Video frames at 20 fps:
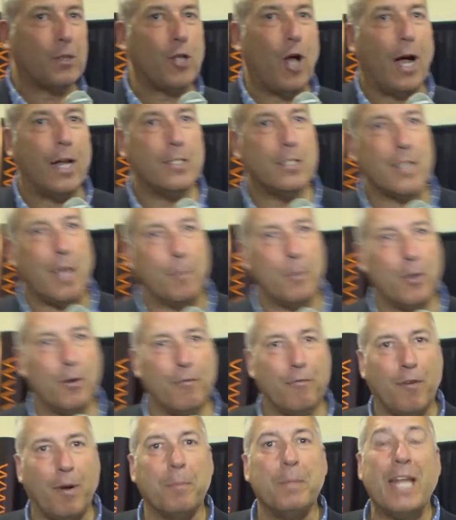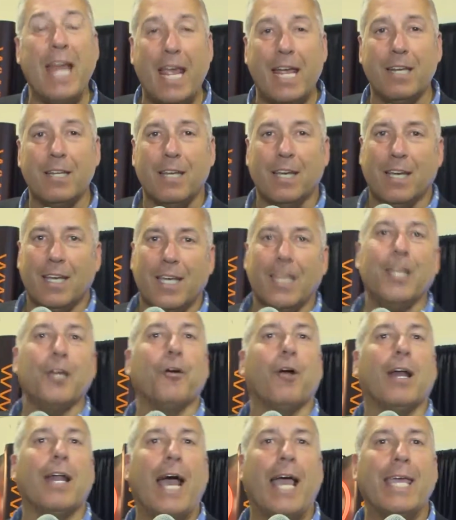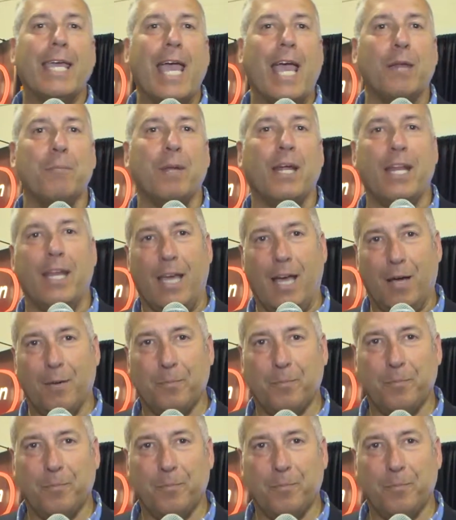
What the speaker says: Todd Sumner from NAIT here on ICANN Media.